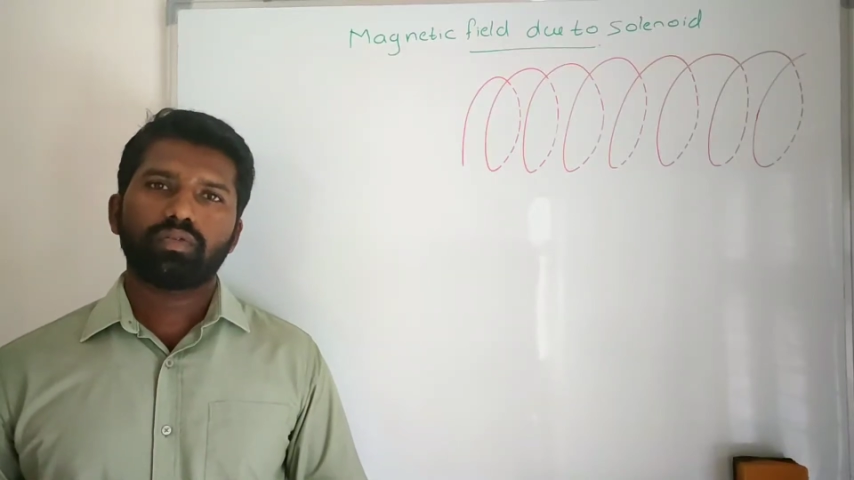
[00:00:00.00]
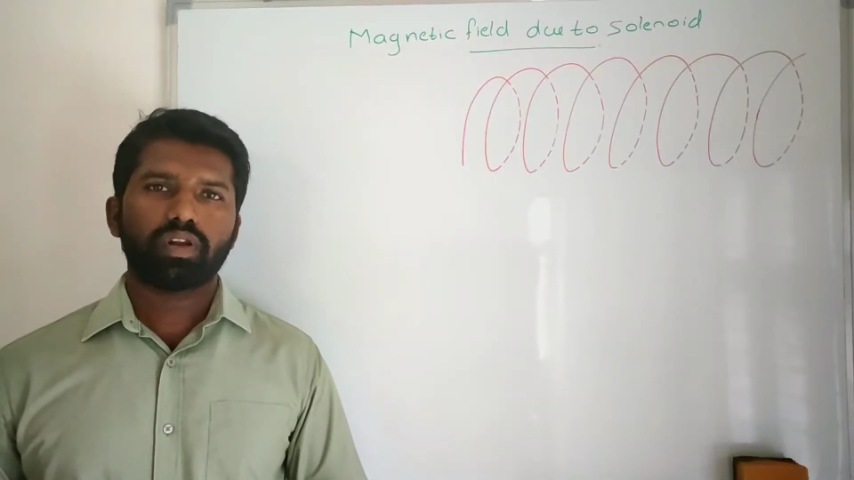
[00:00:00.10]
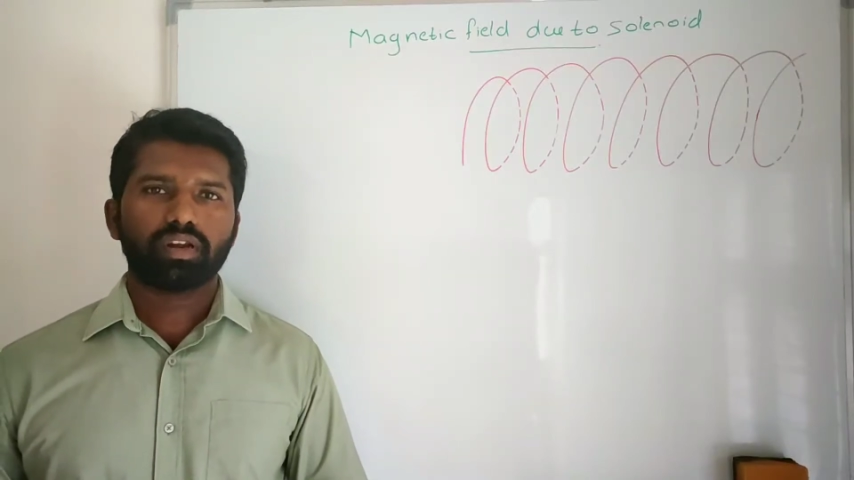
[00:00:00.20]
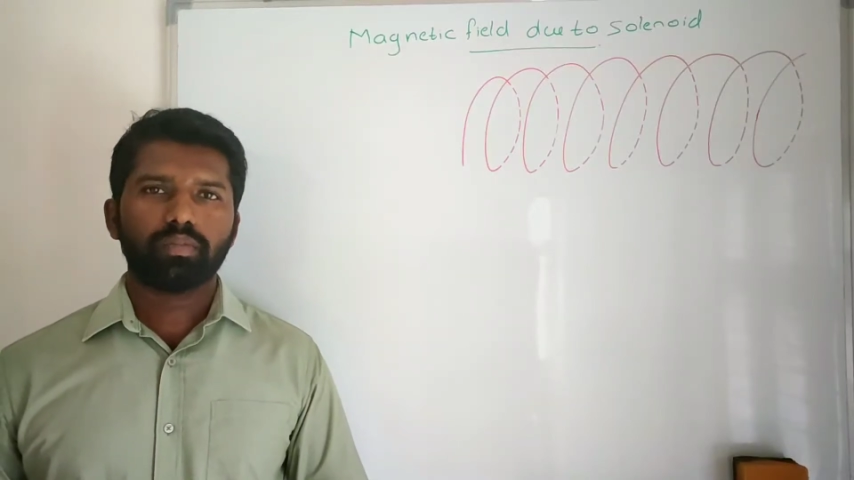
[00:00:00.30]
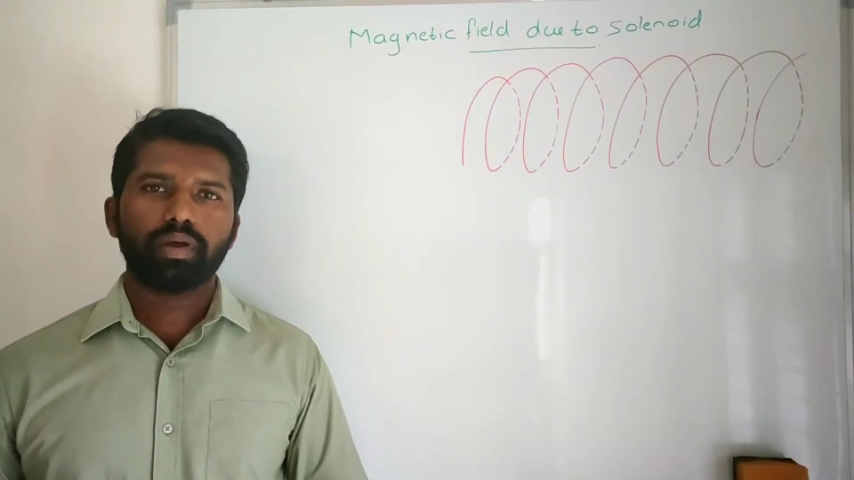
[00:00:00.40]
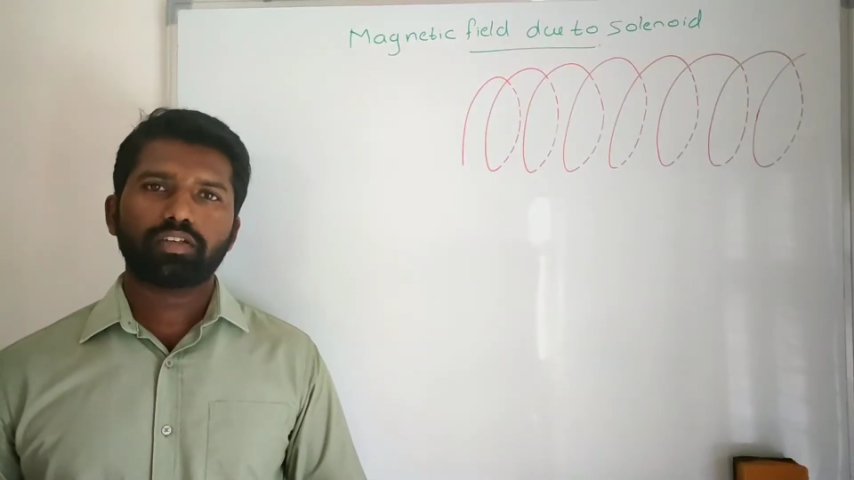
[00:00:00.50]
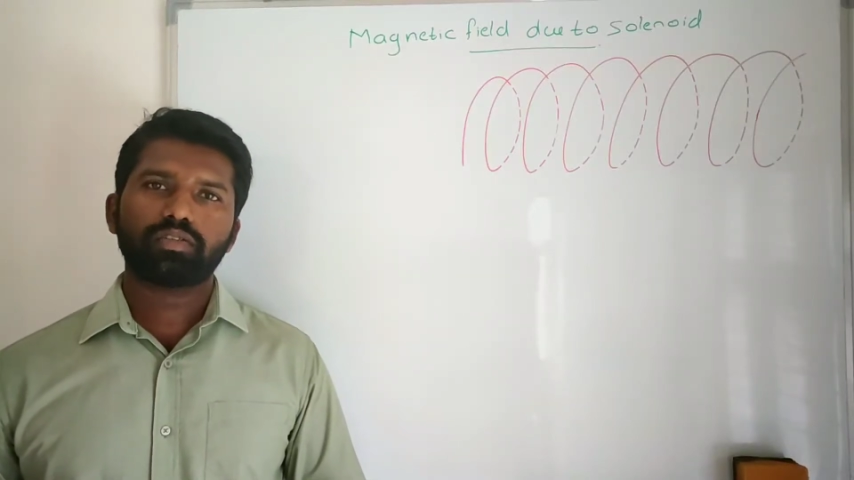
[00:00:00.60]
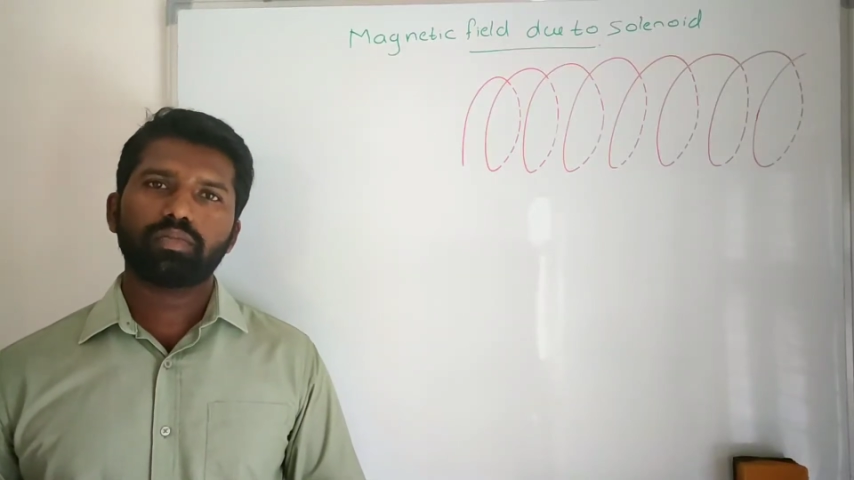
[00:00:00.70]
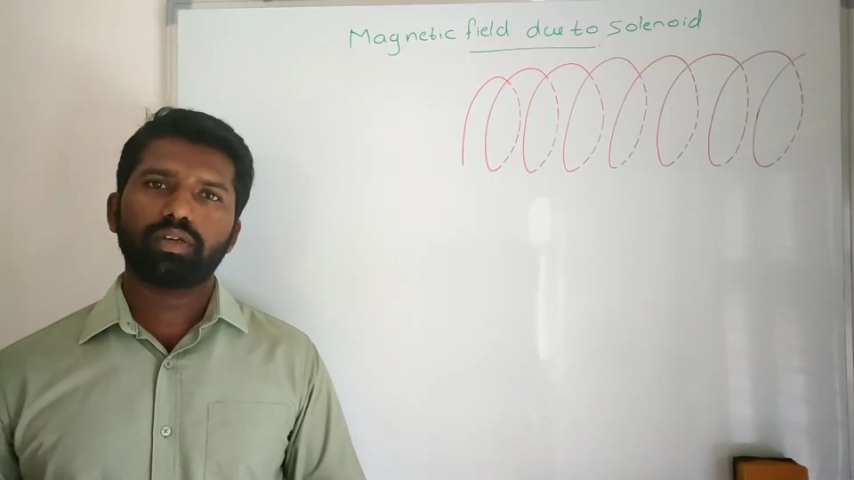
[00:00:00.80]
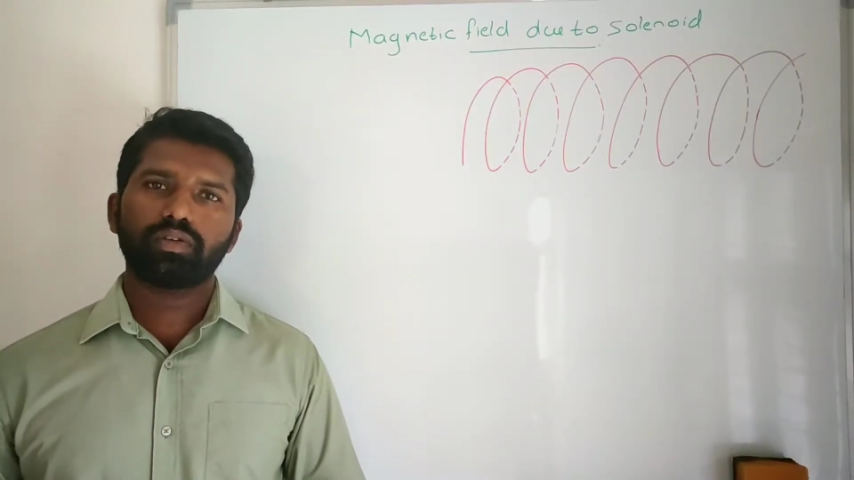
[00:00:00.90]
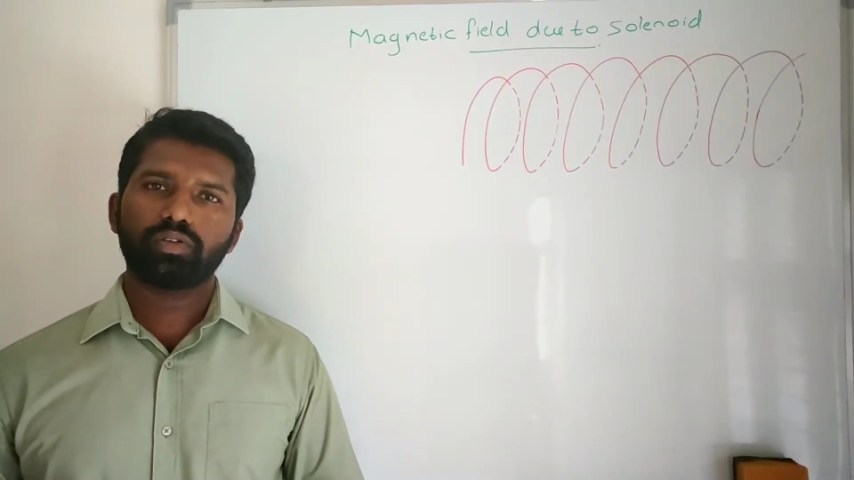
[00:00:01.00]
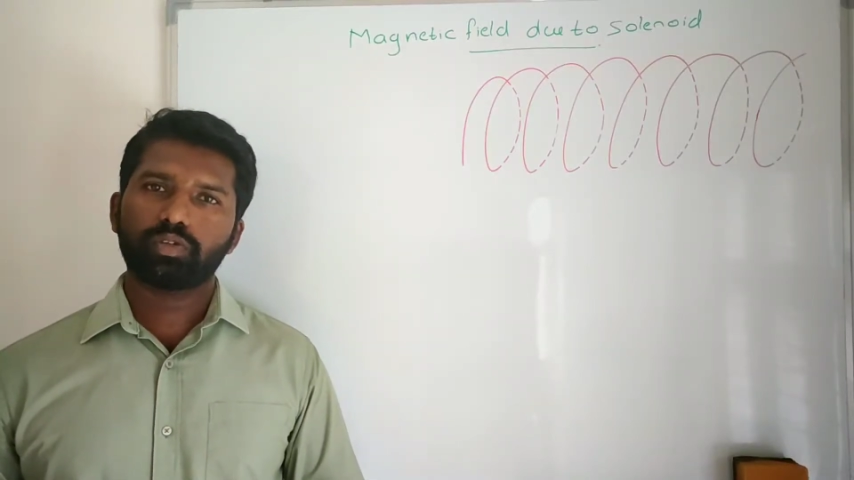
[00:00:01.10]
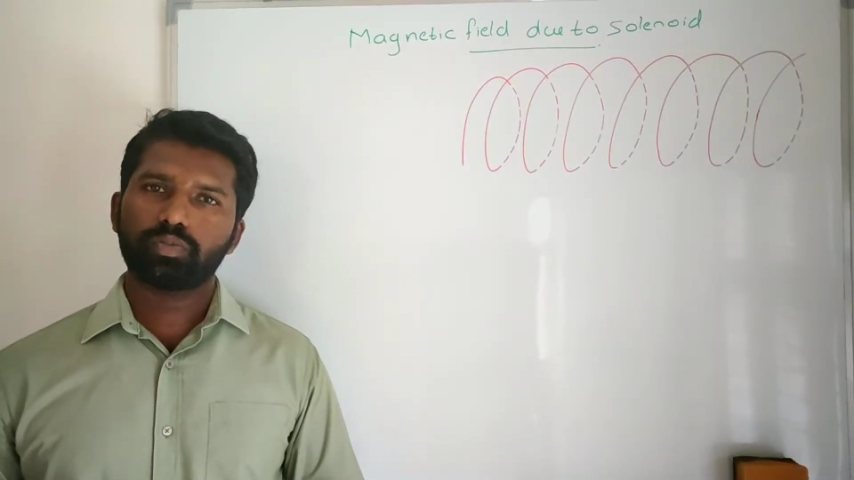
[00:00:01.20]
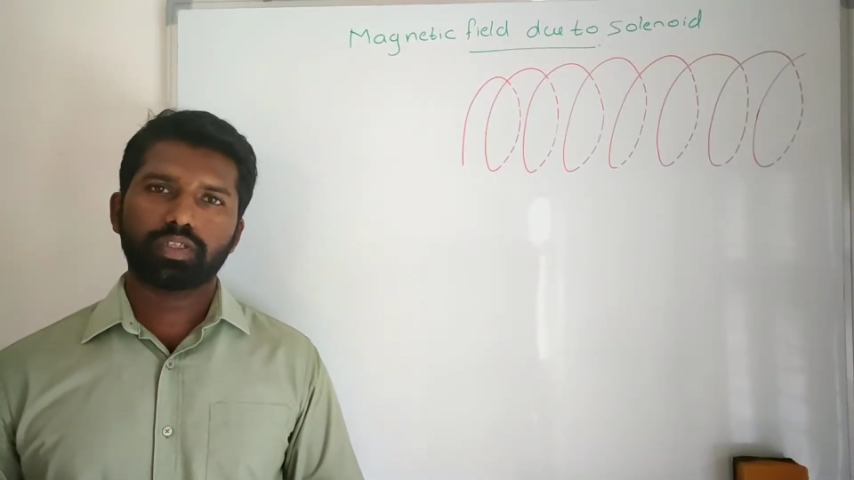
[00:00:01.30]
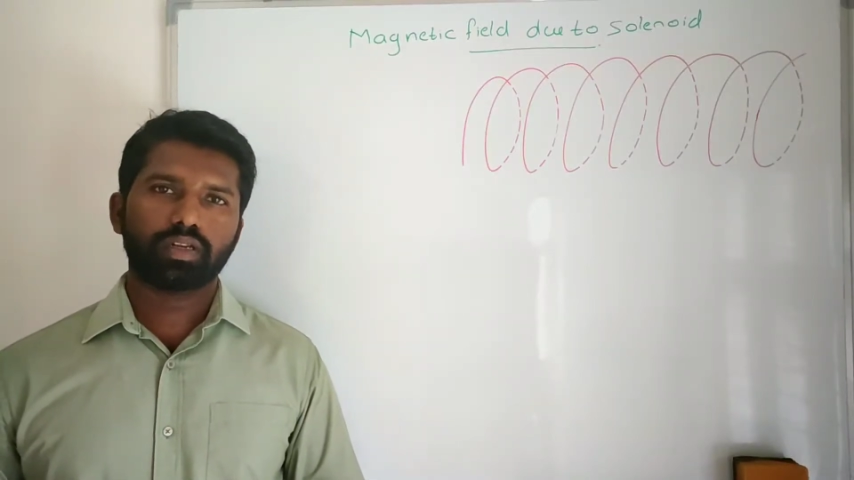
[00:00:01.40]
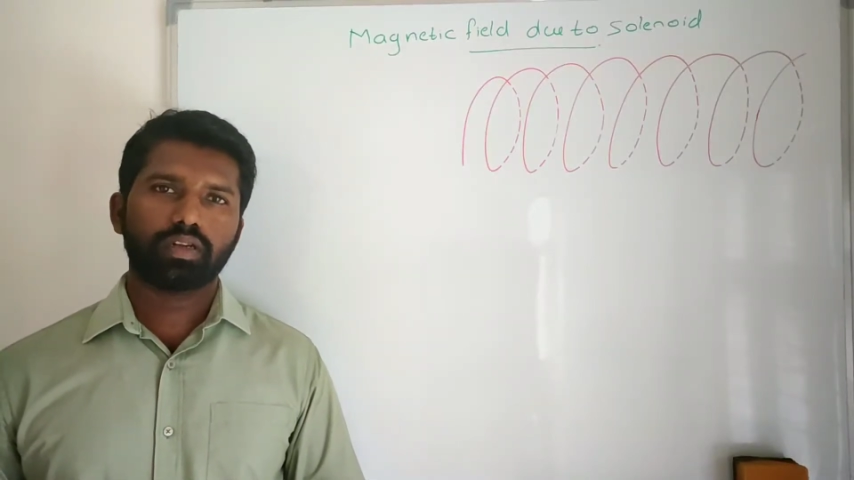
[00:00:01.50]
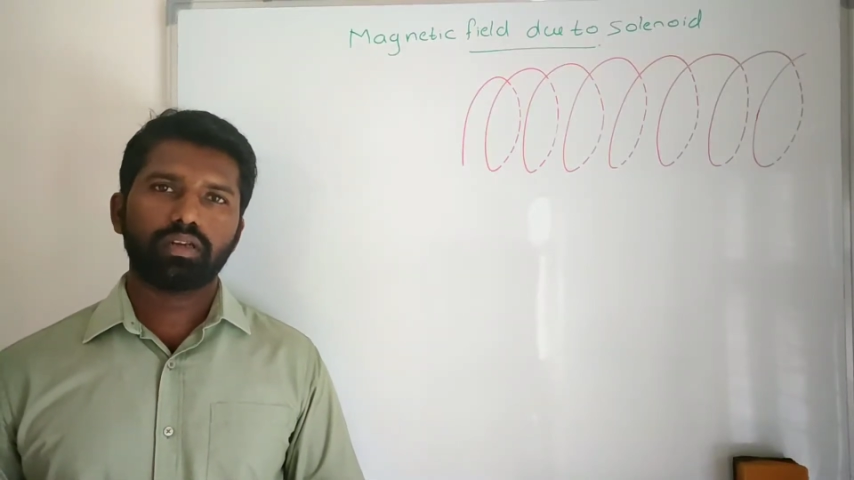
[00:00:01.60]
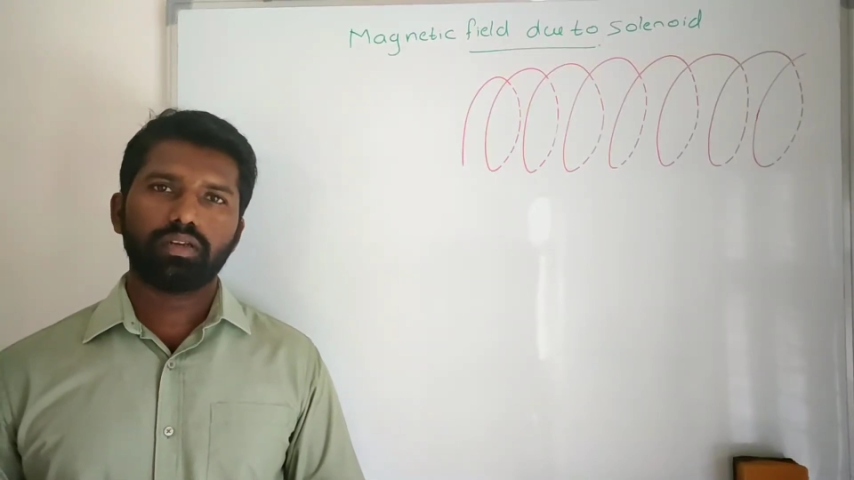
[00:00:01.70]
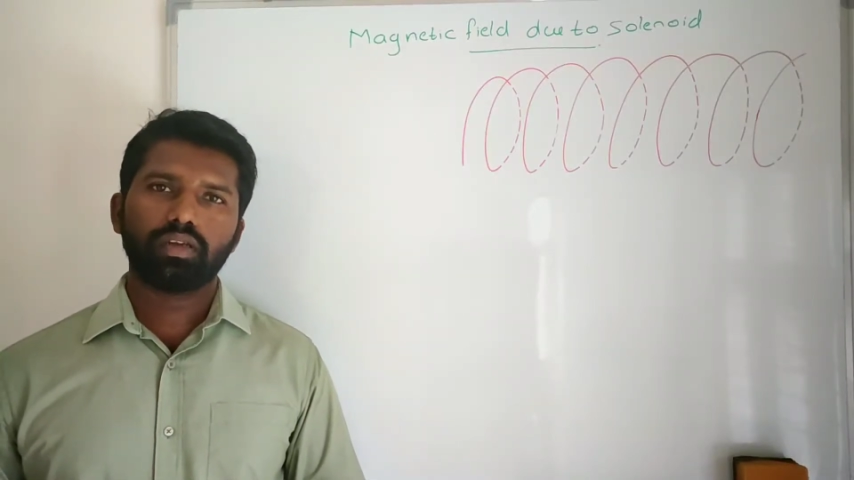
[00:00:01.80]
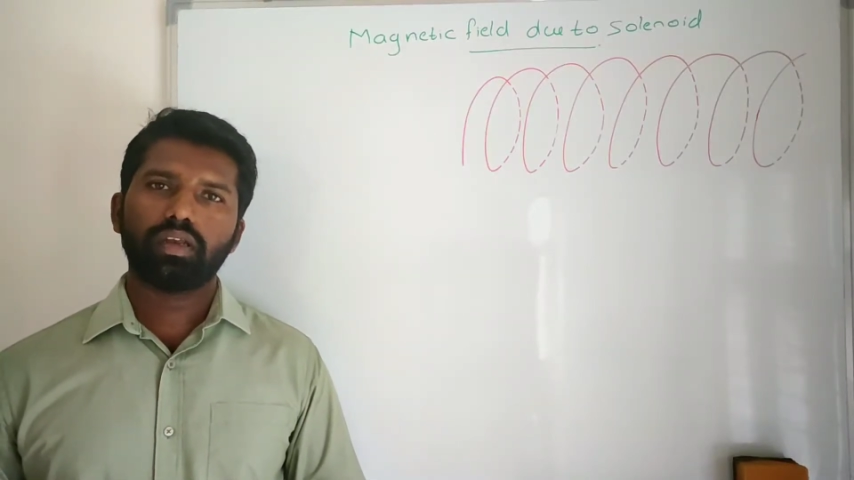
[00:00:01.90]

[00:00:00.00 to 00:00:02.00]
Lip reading: welcome back to my YouTube channel.